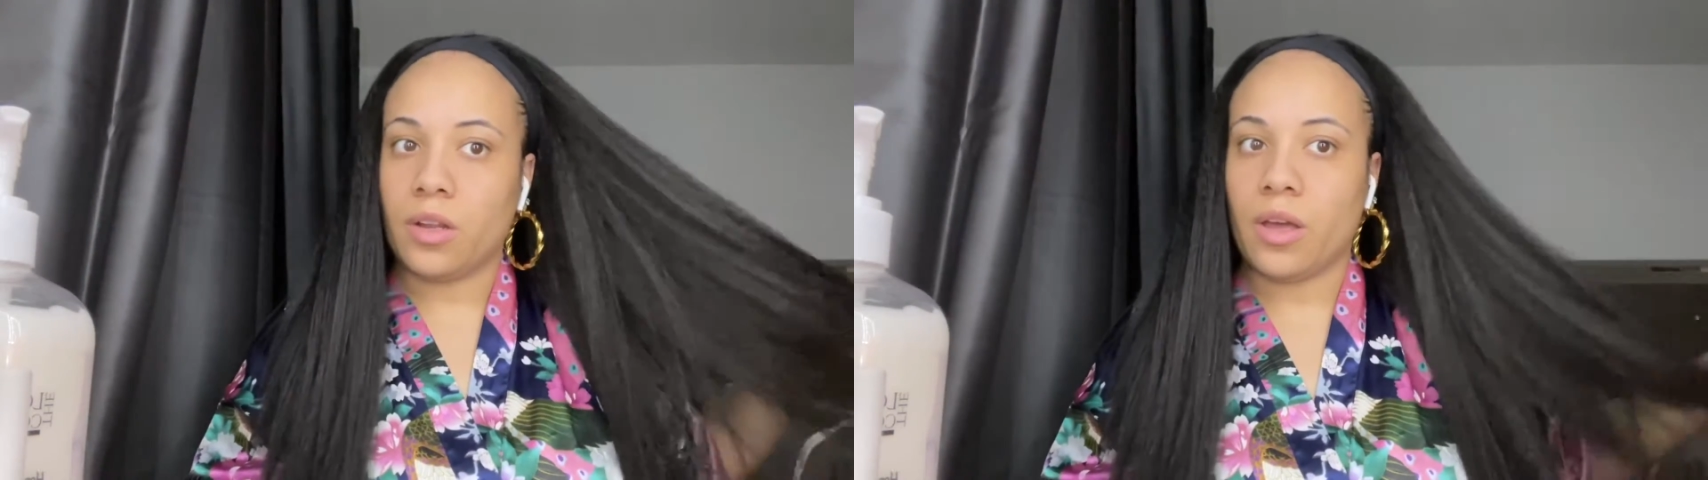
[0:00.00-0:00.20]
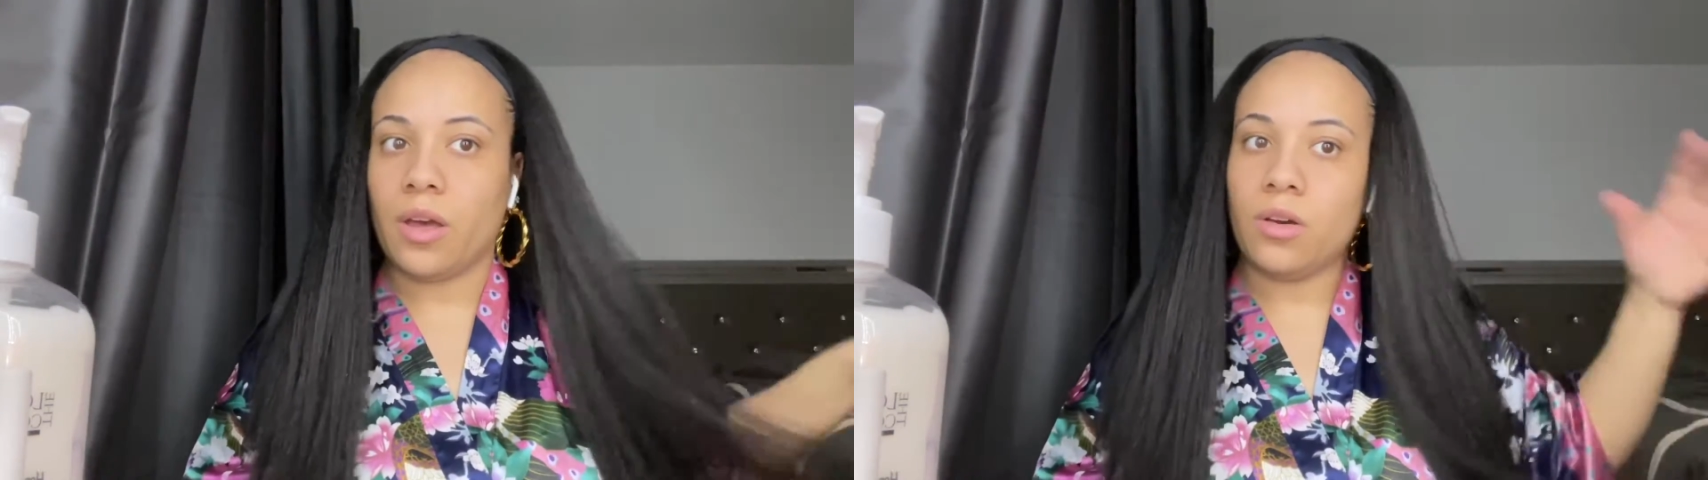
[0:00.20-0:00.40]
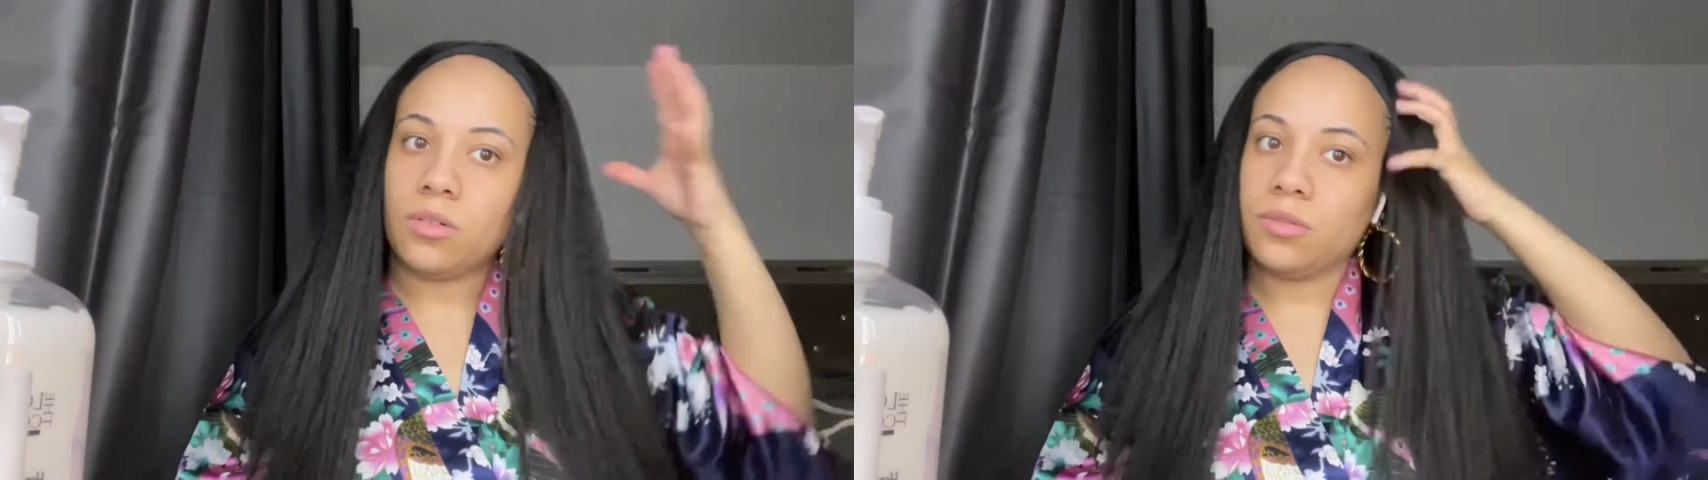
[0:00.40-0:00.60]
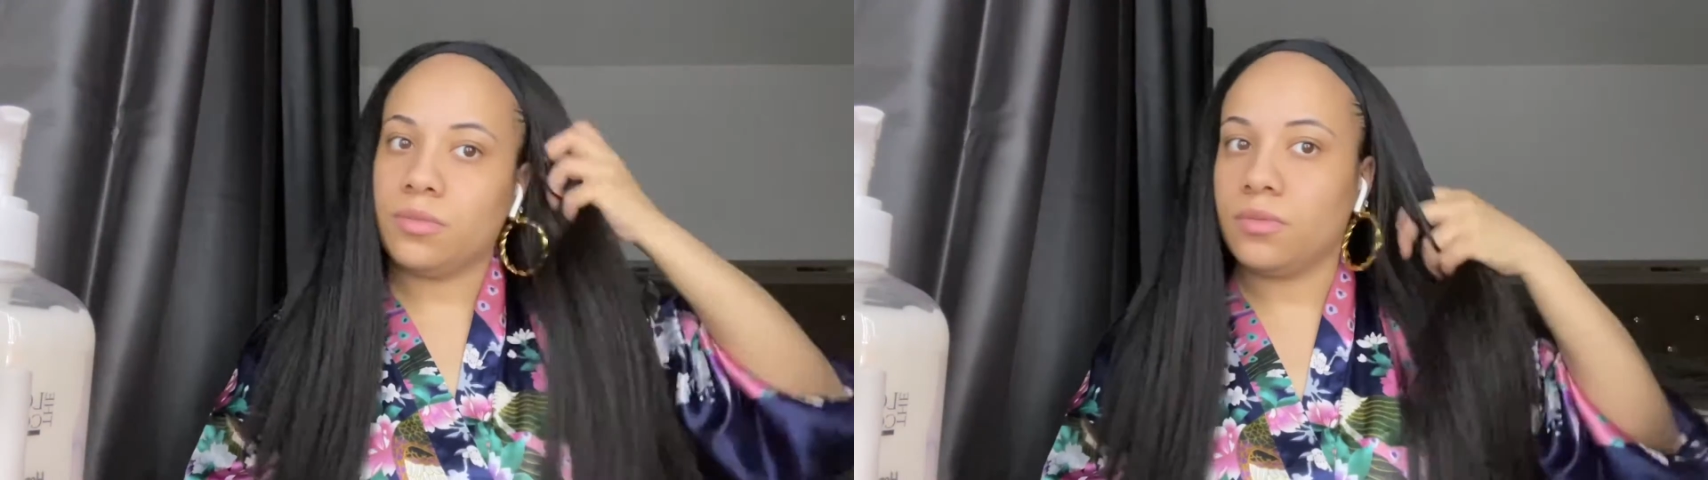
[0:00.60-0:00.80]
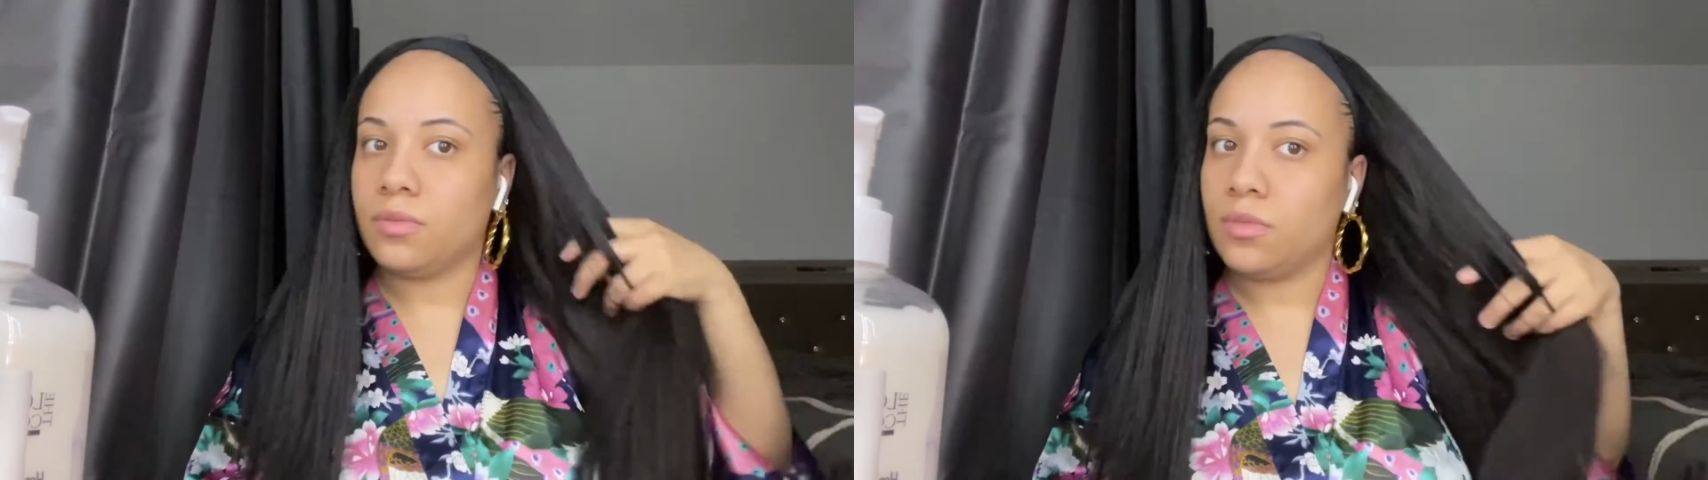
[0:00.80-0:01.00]
now.
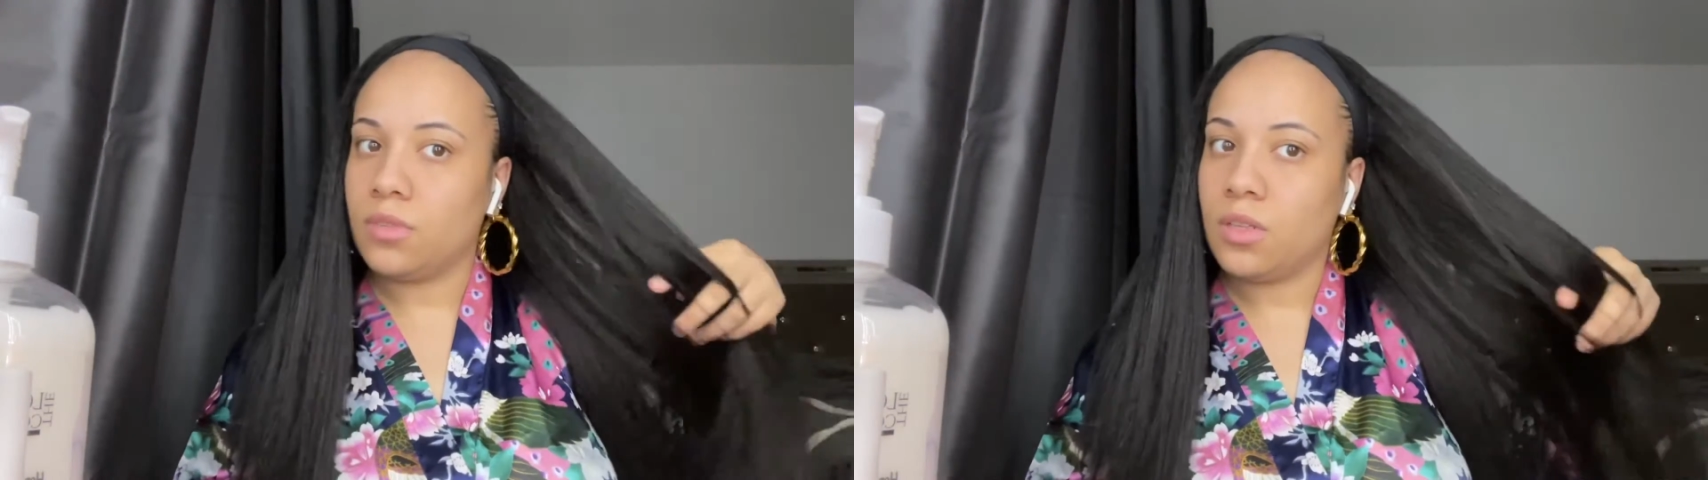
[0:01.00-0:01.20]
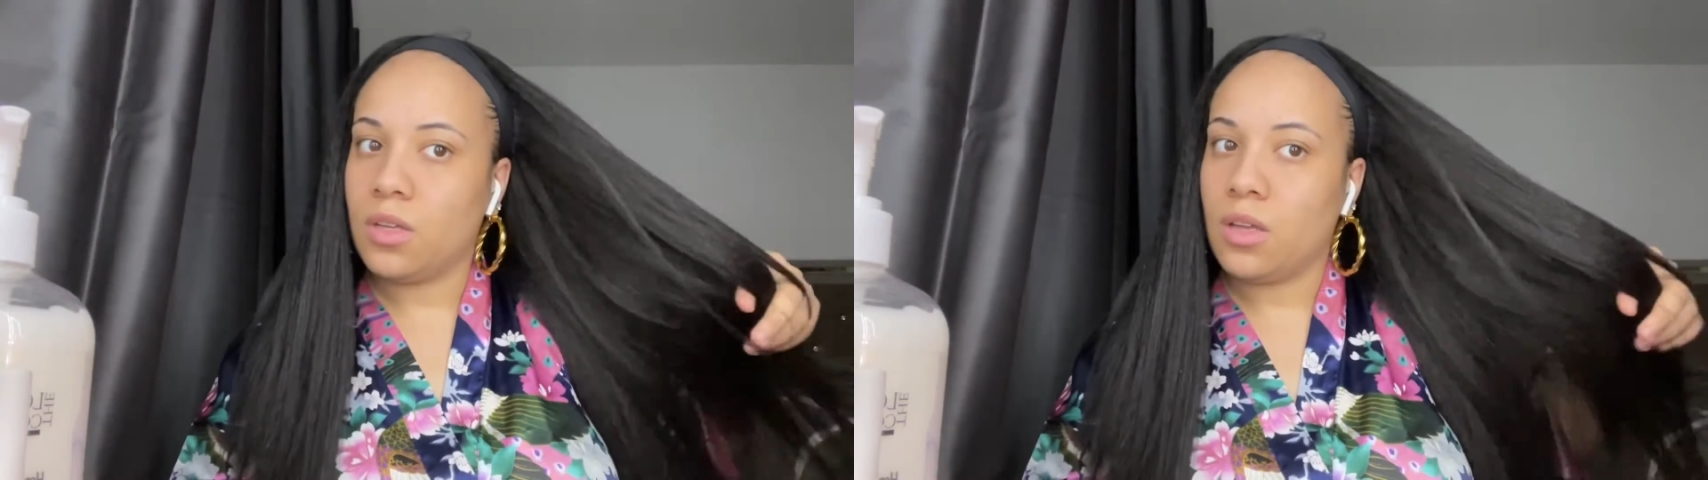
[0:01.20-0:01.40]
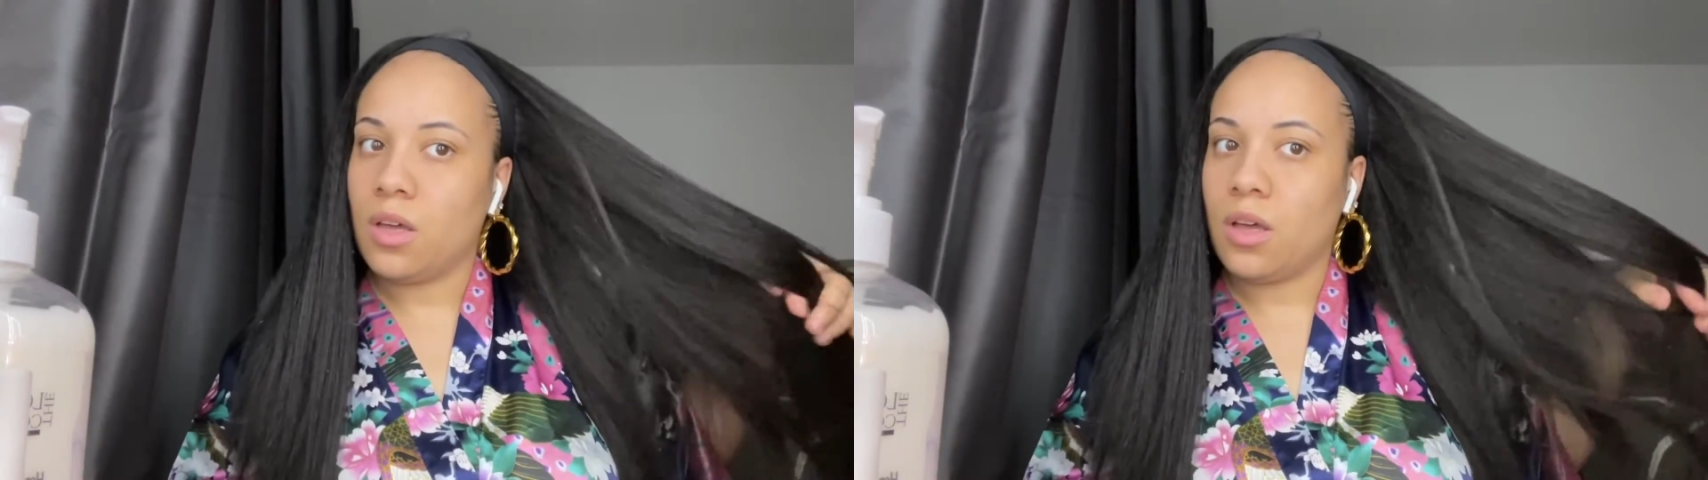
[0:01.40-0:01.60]
I